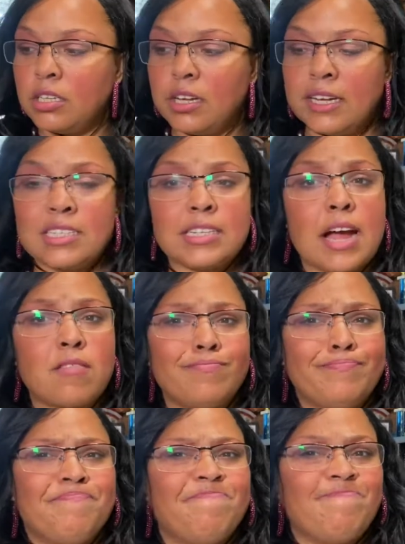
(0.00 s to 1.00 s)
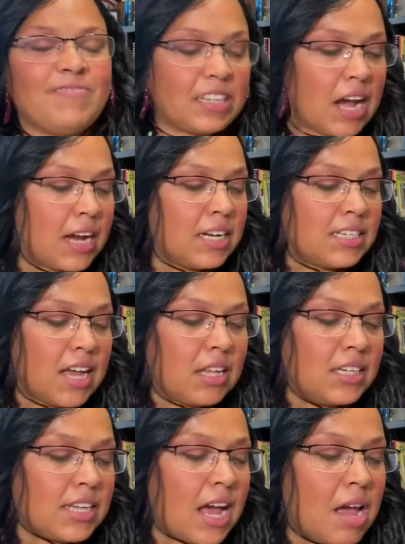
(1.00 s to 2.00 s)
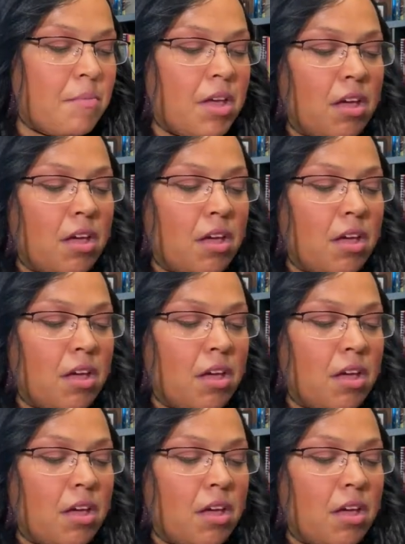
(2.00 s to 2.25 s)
It's not kind of telling time,